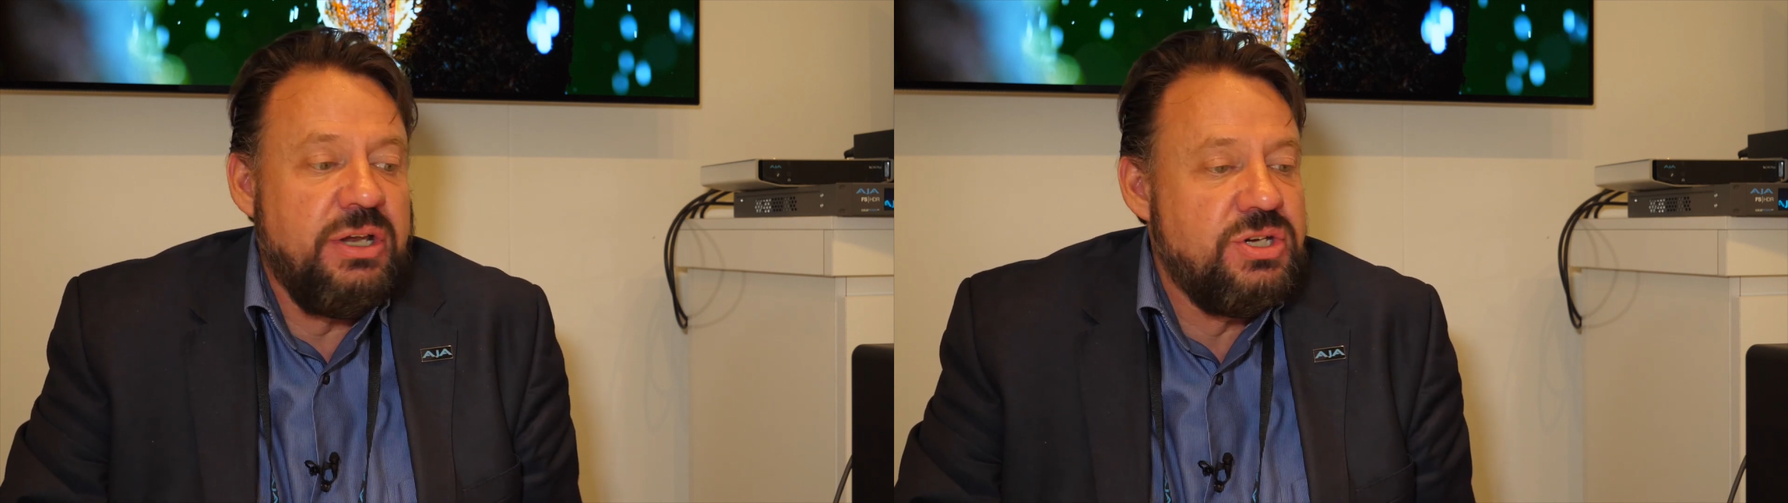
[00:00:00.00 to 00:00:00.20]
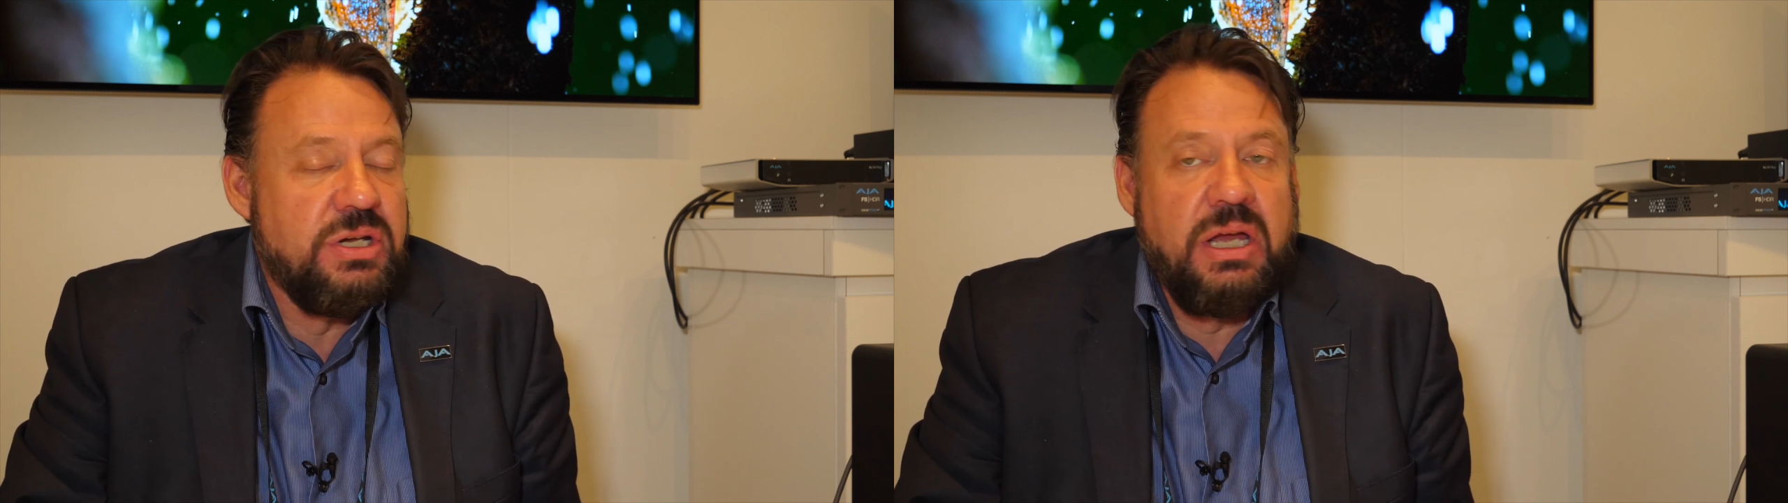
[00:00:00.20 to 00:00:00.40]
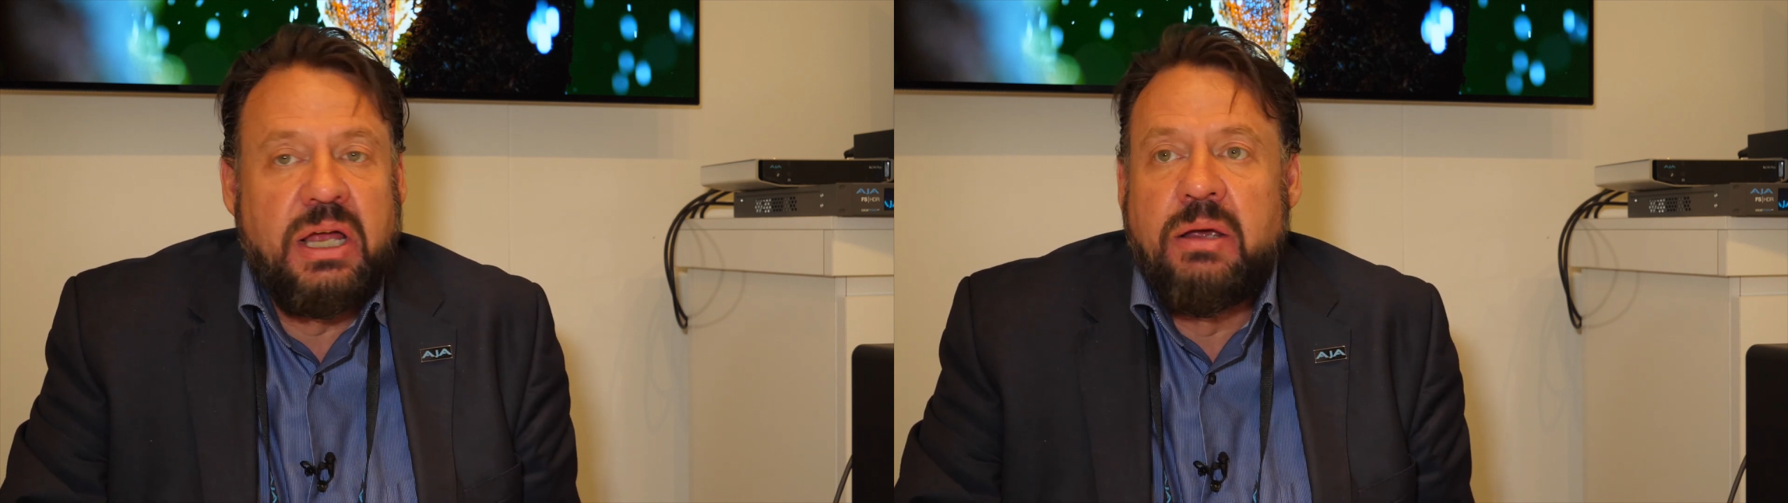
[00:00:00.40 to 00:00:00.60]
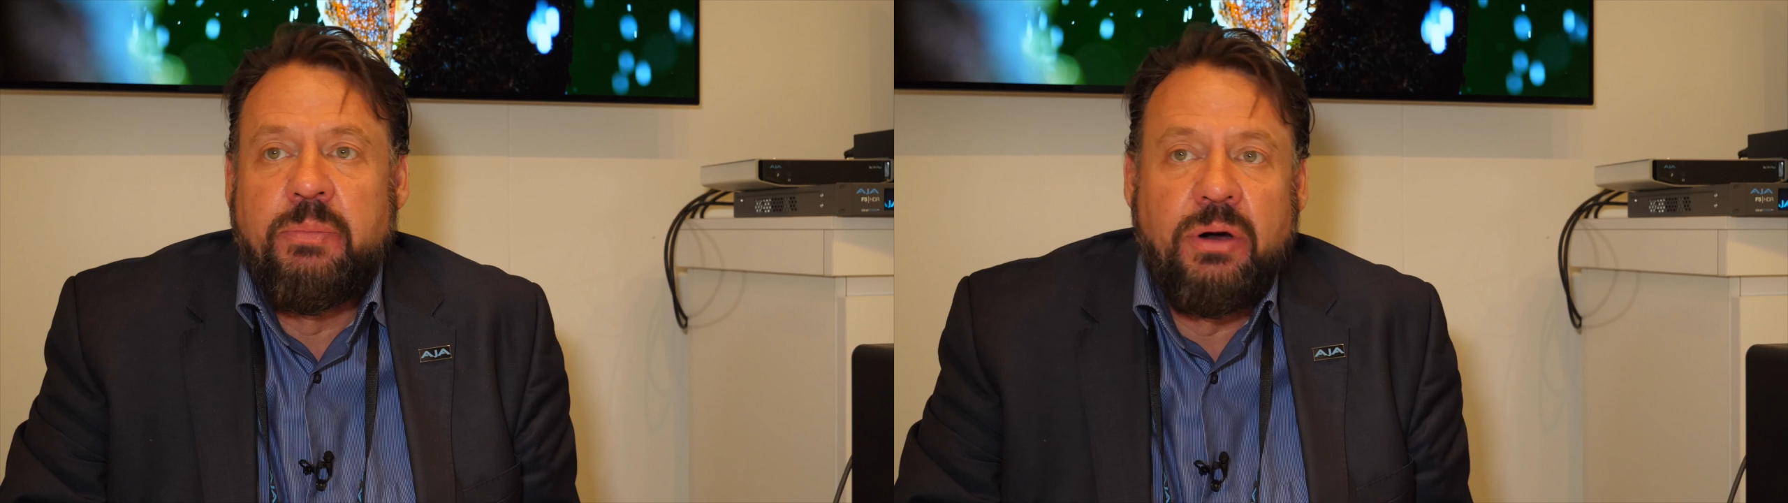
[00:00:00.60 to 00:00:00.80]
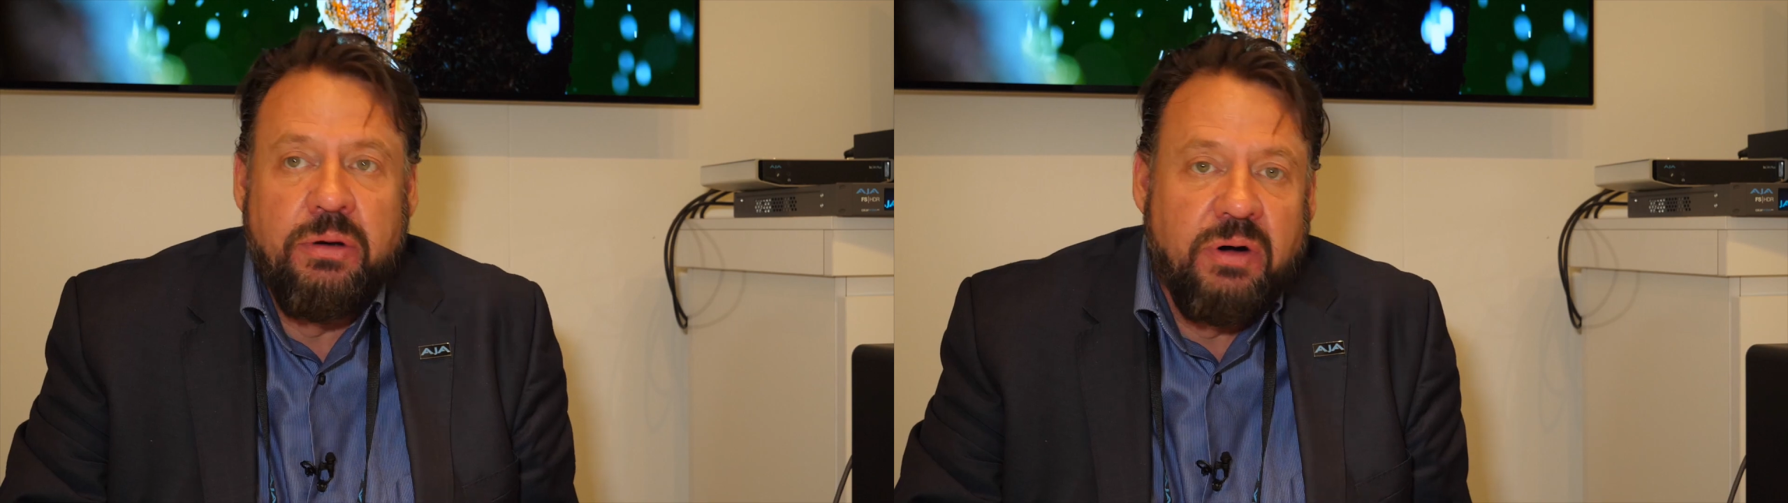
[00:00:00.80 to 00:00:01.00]
bunch of color
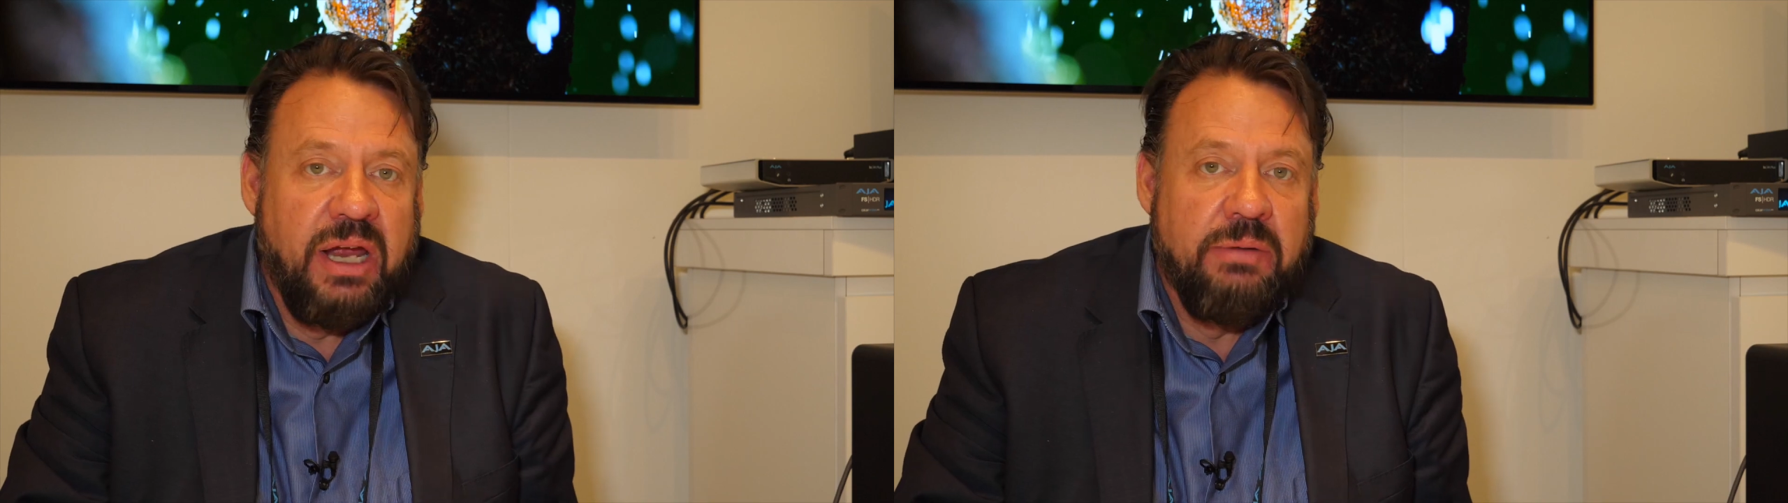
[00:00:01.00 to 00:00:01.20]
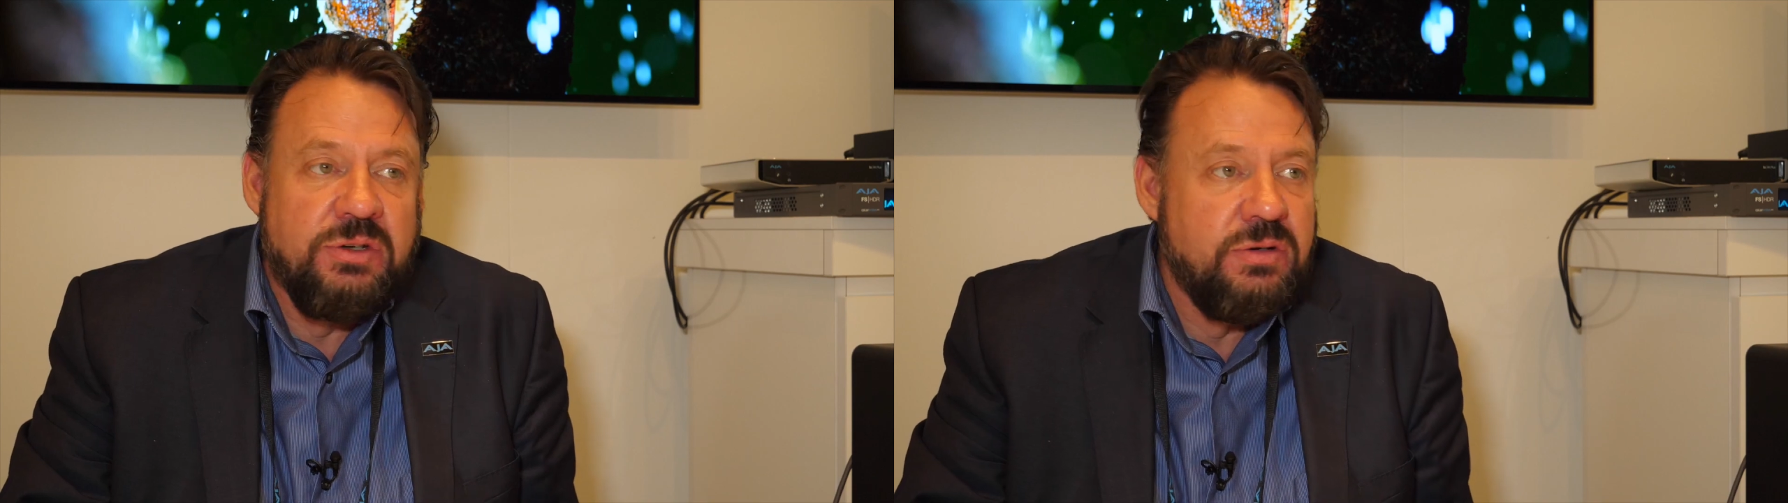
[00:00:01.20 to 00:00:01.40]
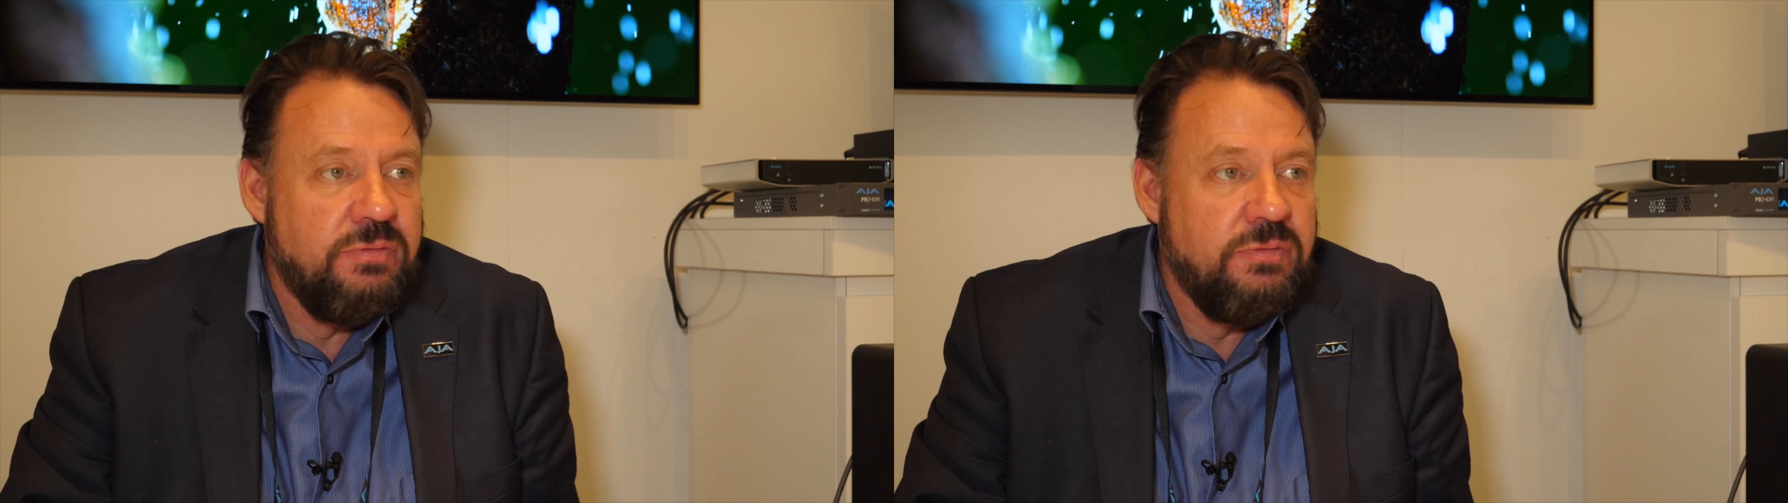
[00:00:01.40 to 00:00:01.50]
programs